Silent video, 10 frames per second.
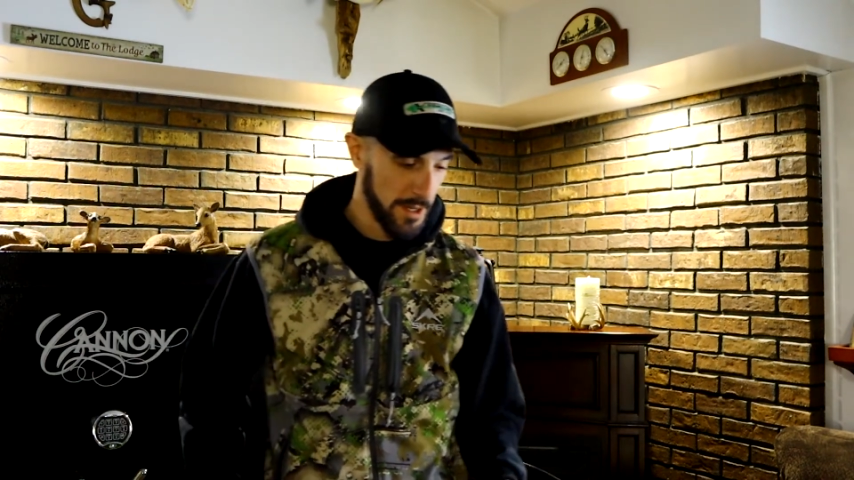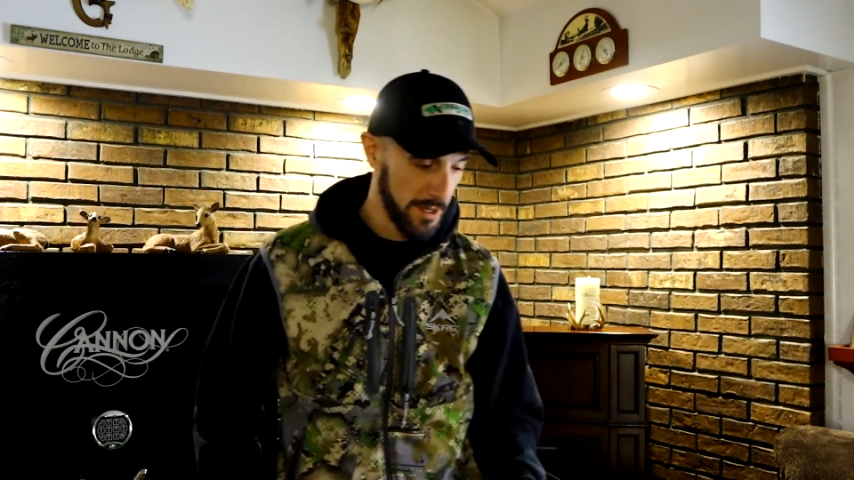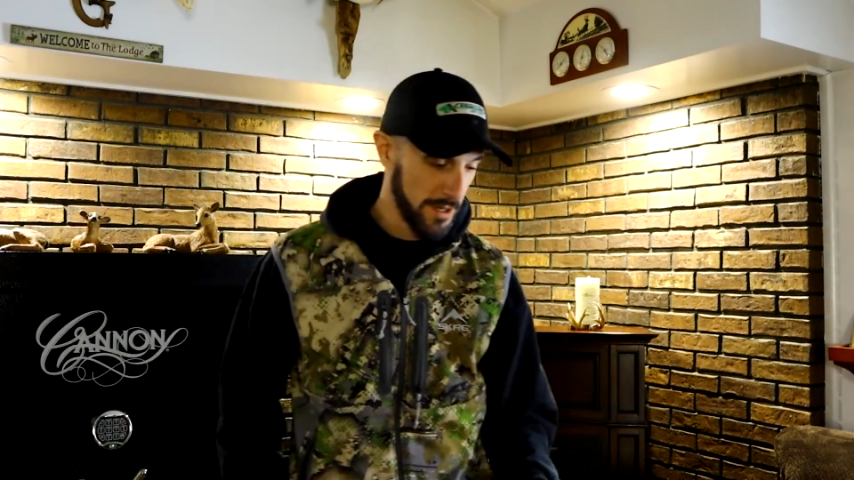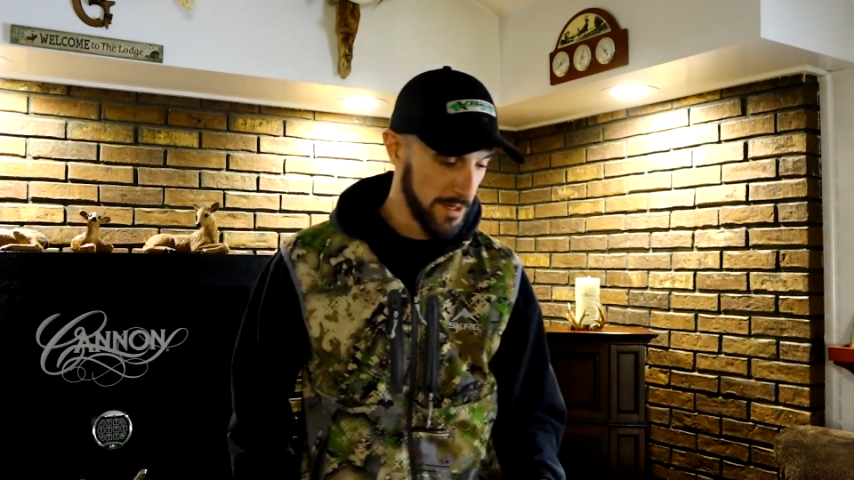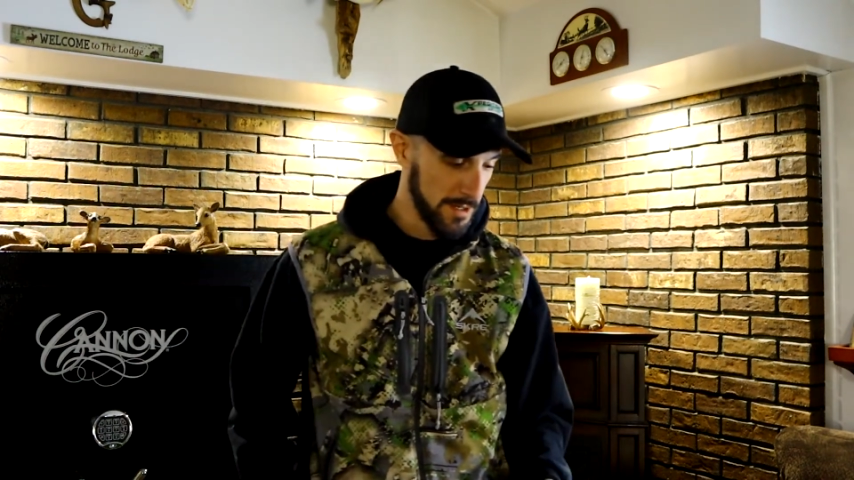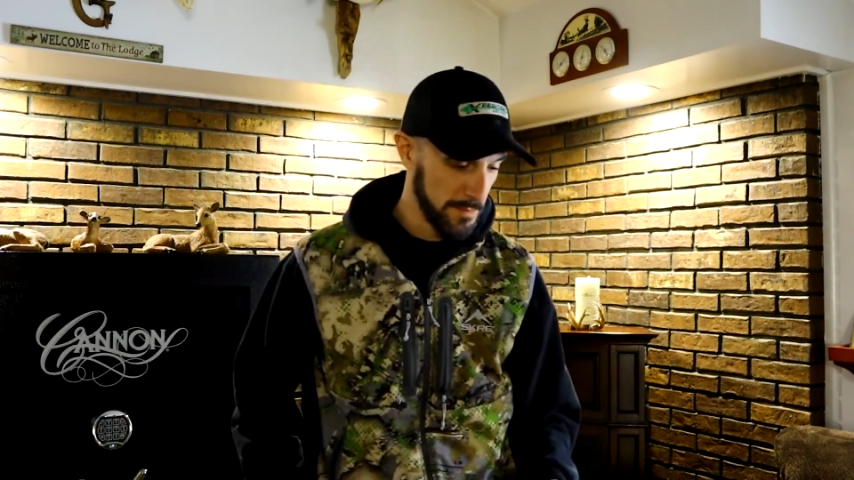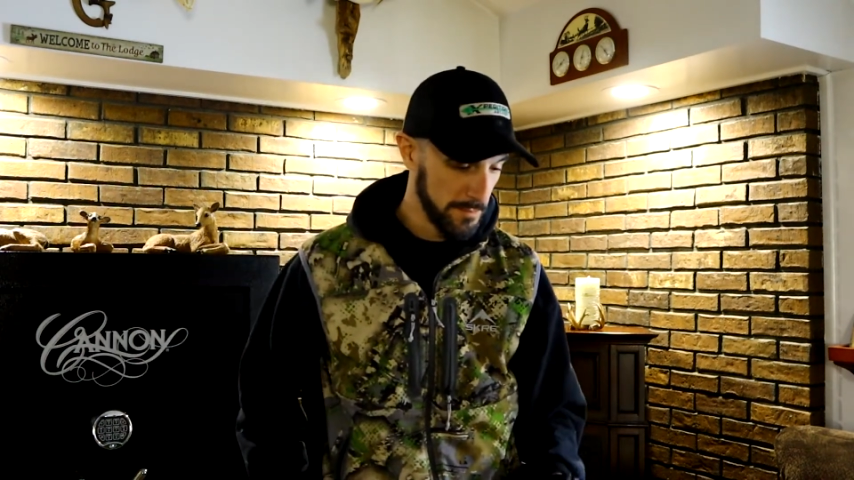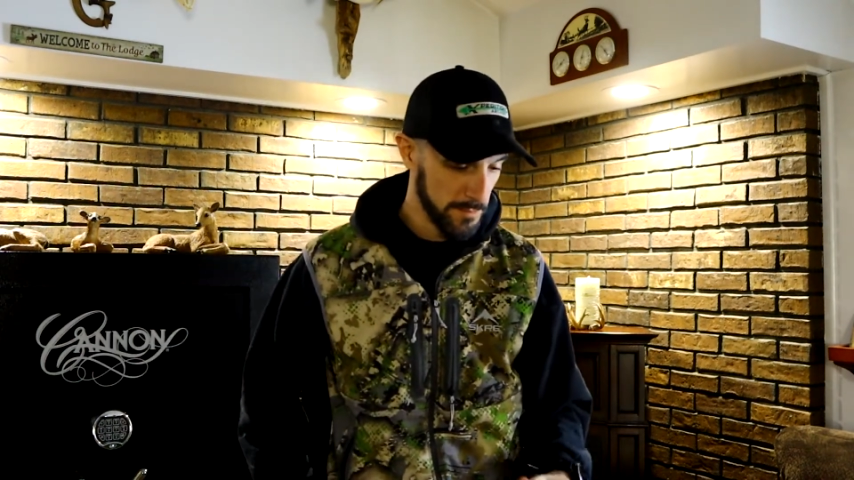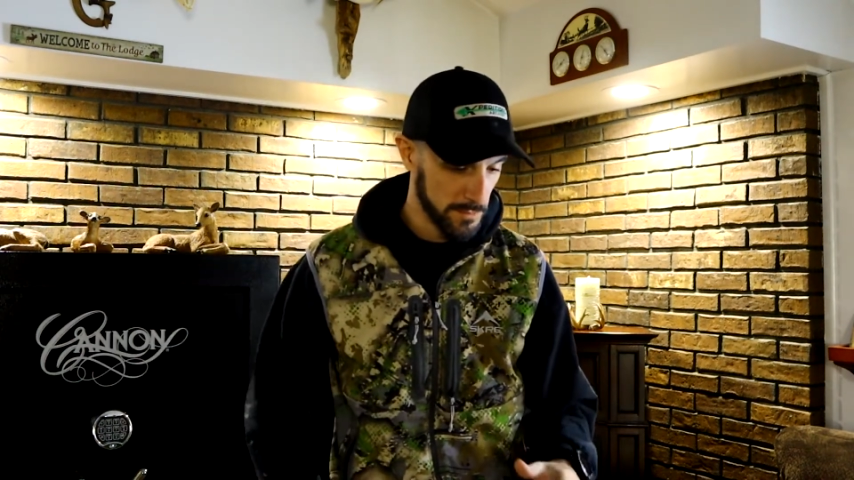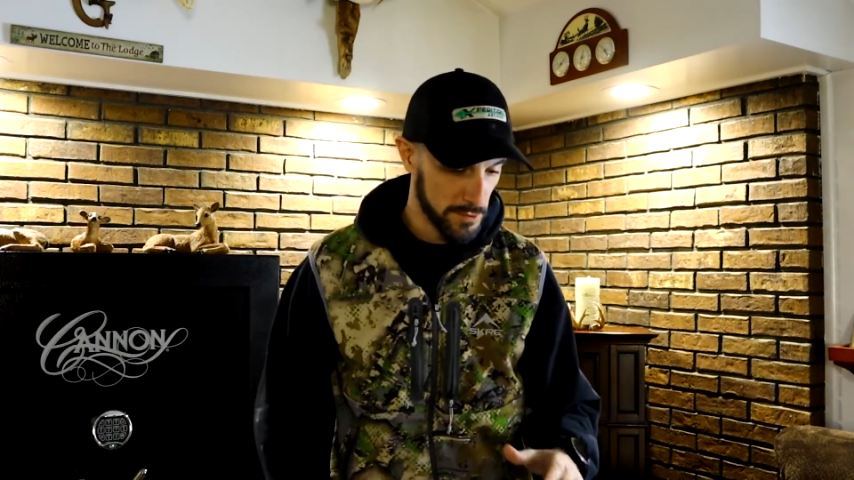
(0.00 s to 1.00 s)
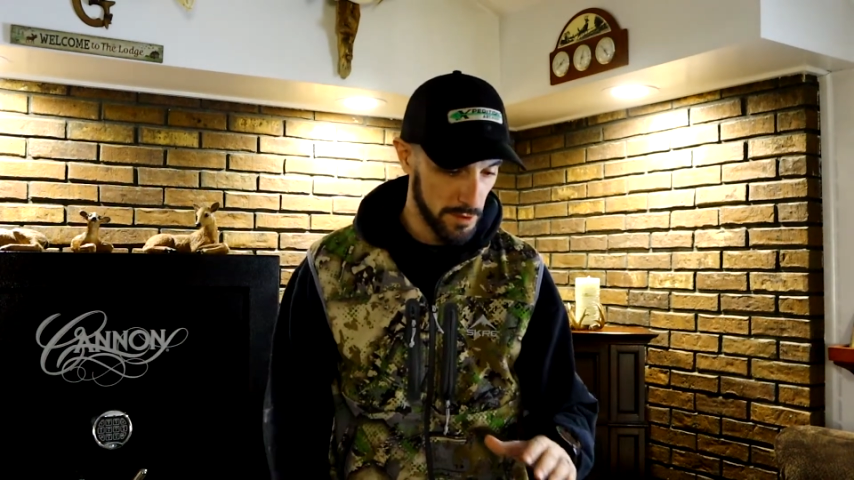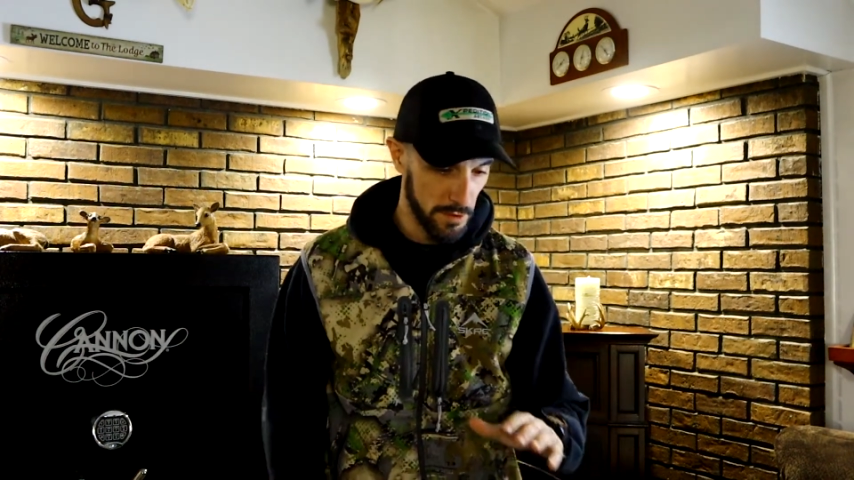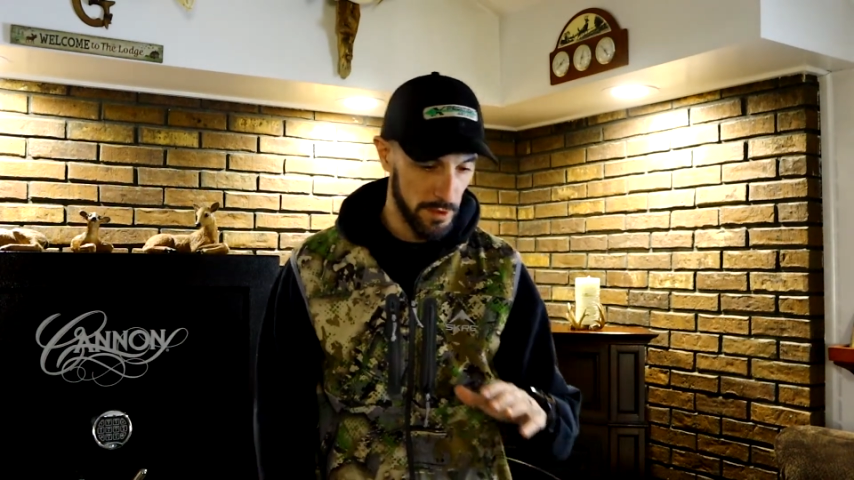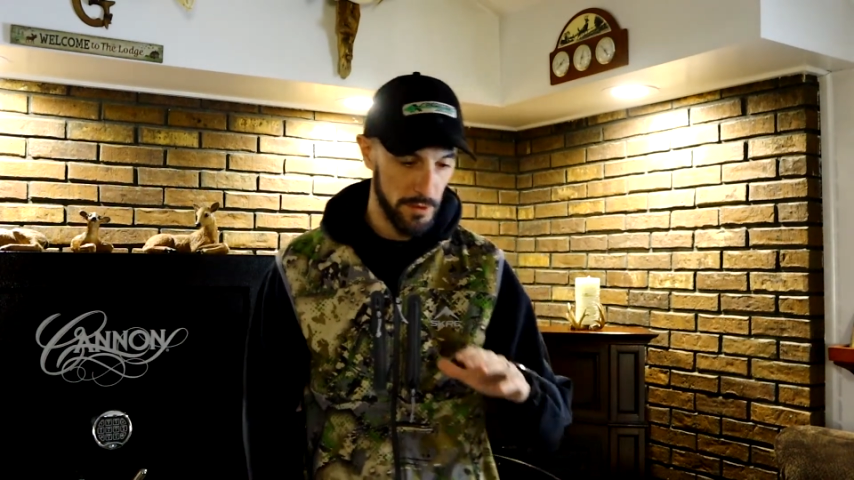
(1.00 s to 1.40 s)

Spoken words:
So